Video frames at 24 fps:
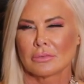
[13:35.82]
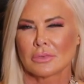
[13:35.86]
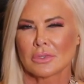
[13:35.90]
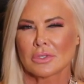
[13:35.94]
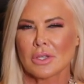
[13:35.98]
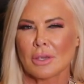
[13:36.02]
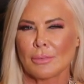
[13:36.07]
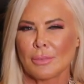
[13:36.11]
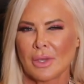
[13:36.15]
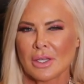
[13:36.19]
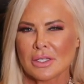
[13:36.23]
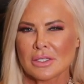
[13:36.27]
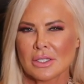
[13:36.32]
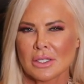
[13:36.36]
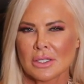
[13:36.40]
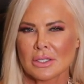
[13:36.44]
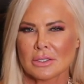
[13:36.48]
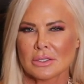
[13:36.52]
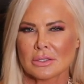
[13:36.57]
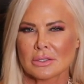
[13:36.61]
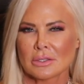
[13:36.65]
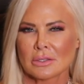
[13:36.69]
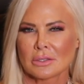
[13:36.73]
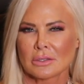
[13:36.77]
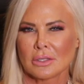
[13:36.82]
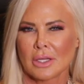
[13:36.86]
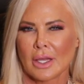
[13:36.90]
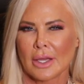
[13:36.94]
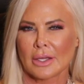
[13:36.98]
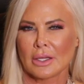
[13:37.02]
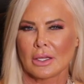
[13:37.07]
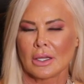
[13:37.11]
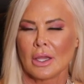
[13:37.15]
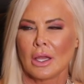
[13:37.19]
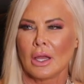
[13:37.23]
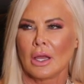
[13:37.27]
Does that make sense?
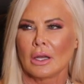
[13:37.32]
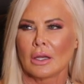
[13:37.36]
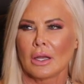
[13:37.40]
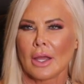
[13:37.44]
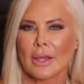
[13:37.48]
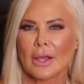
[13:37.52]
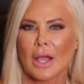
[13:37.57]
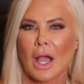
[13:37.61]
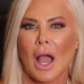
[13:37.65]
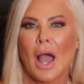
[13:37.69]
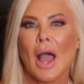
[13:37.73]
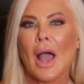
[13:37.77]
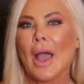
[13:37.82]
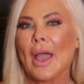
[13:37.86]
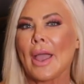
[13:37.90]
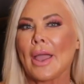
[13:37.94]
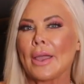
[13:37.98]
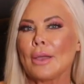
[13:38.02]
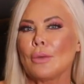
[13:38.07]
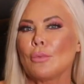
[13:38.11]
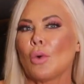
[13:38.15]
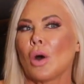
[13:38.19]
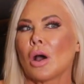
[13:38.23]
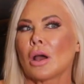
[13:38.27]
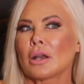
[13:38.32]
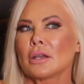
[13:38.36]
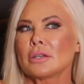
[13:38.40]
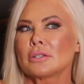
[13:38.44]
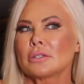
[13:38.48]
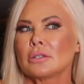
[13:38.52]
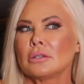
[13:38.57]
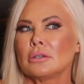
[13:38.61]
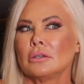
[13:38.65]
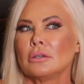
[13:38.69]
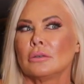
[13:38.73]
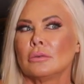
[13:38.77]
Like I wanted
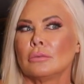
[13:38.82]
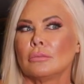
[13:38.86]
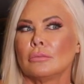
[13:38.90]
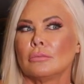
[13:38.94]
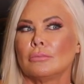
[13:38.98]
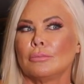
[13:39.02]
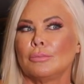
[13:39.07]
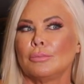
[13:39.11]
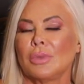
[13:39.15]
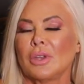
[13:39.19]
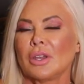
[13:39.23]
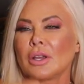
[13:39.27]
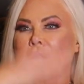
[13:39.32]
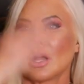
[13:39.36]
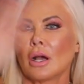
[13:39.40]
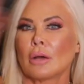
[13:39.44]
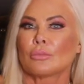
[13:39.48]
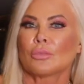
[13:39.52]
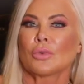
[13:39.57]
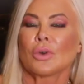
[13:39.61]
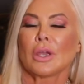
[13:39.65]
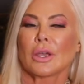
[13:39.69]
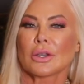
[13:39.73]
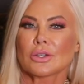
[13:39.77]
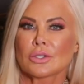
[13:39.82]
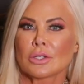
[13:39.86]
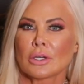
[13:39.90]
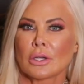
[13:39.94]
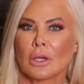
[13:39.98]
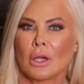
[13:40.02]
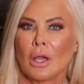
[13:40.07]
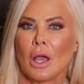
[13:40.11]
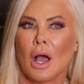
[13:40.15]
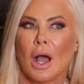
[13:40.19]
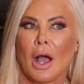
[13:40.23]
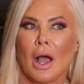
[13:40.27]
to become rich.
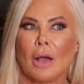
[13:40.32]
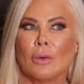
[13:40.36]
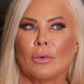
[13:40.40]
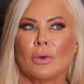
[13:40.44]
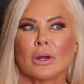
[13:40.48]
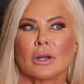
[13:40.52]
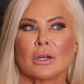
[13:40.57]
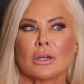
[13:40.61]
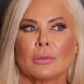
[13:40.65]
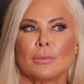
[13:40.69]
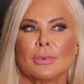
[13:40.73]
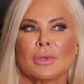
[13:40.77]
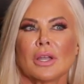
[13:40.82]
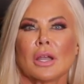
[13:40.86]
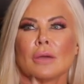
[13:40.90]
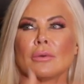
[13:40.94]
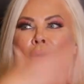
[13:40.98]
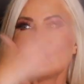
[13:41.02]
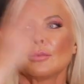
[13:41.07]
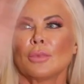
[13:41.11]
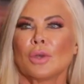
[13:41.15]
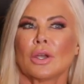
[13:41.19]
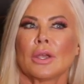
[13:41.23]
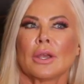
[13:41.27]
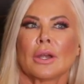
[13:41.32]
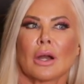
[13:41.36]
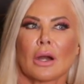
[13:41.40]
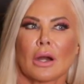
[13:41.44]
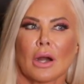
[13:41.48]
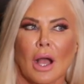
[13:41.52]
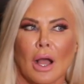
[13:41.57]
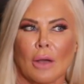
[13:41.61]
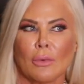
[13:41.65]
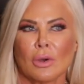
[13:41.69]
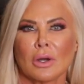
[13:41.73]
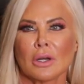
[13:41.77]
I wanted to become a
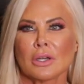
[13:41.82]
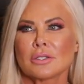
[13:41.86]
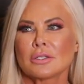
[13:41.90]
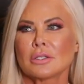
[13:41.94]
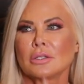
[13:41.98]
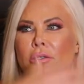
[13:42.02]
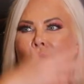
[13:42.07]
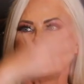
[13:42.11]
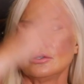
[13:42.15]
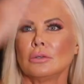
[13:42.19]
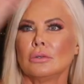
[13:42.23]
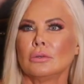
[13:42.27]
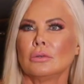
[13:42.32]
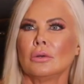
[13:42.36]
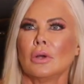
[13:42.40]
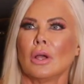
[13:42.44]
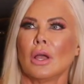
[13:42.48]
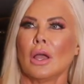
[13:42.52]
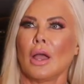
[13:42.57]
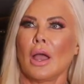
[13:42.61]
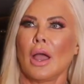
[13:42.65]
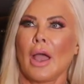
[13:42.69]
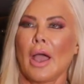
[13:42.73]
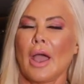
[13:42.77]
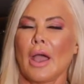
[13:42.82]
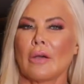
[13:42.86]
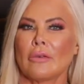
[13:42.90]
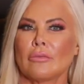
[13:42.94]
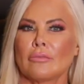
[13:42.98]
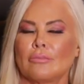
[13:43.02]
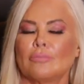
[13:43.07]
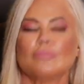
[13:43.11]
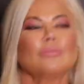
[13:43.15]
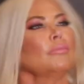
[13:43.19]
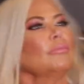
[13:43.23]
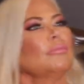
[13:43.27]
millionaire. I wanted to
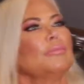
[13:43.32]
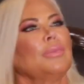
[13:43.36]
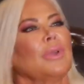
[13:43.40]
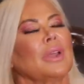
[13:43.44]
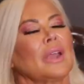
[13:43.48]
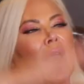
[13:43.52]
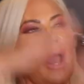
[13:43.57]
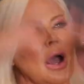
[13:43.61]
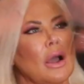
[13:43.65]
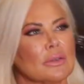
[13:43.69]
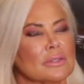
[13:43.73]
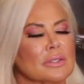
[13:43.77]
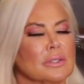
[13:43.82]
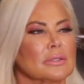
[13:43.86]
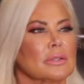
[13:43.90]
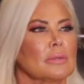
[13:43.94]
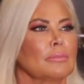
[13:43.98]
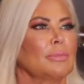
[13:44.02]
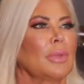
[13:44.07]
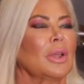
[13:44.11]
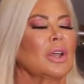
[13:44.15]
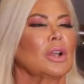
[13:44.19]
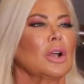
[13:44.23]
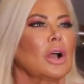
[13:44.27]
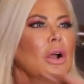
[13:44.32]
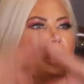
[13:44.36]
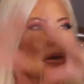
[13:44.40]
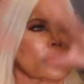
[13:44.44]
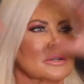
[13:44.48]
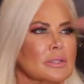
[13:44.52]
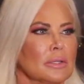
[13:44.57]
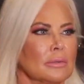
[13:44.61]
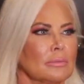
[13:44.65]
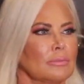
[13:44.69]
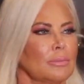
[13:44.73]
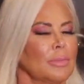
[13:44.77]
have big houses and big
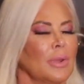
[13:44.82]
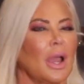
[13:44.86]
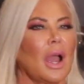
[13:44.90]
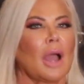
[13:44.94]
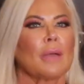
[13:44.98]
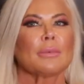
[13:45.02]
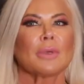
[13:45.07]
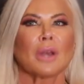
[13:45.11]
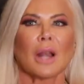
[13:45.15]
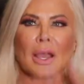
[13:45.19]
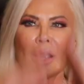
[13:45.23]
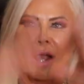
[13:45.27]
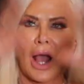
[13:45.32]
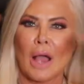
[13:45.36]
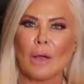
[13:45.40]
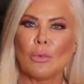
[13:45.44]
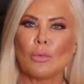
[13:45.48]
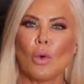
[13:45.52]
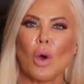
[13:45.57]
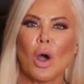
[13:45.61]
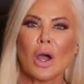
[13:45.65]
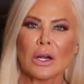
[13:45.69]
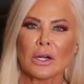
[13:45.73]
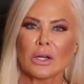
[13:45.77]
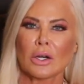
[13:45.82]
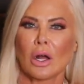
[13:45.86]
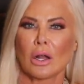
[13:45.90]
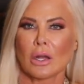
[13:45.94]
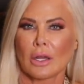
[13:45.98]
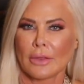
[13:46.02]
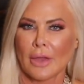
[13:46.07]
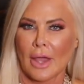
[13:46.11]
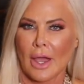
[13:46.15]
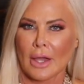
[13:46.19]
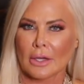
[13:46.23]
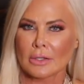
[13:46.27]
cars and big, I mean, like, I wanted
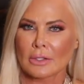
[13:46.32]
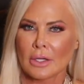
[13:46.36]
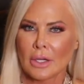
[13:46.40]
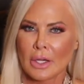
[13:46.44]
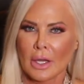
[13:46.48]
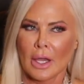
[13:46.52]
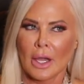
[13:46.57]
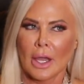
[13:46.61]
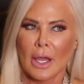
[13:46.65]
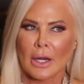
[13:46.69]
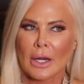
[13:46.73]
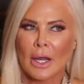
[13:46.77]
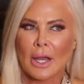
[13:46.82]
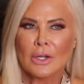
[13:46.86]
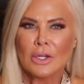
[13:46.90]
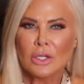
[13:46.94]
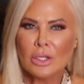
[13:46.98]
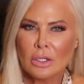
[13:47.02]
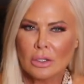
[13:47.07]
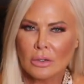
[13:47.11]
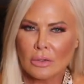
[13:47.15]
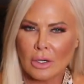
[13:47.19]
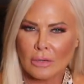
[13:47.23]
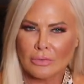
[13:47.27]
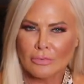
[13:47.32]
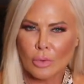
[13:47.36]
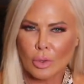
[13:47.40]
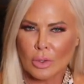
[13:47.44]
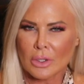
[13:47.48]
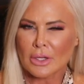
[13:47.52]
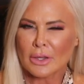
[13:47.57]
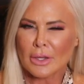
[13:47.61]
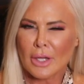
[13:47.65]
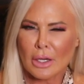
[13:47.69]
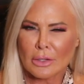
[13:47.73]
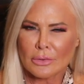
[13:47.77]
all of that, and I knew a
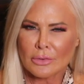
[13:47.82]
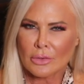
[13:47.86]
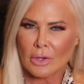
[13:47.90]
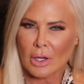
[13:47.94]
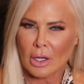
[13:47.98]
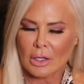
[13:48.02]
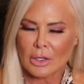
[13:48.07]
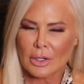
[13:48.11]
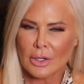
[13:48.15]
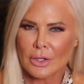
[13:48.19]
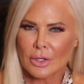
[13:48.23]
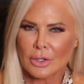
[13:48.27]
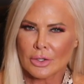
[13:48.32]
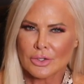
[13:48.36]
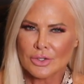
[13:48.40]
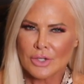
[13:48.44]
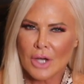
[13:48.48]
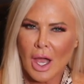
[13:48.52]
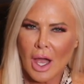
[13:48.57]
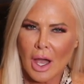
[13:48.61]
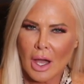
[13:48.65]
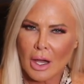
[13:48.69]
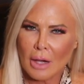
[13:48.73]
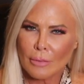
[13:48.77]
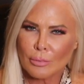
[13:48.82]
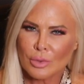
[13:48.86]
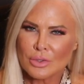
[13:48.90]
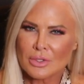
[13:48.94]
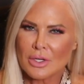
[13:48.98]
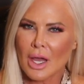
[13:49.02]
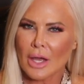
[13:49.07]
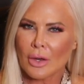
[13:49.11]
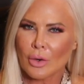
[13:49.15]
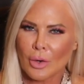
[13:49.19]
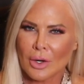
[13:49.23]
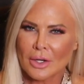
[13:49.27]
$40,000 a year job was
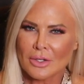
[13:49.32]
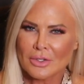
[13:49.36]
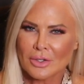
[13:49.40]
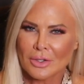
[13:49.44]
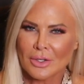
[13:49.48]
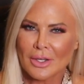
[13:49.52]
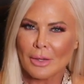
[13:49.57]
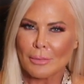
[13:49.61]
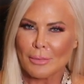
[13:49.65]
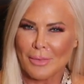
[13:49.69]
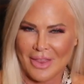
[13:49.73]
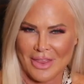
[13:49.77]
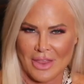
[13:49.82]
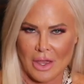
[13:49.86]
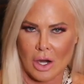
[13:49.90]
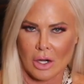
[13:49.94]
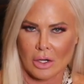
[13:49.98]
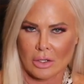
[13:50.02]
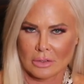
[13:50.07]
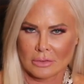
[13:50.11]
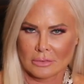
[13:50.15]
not going to get me there.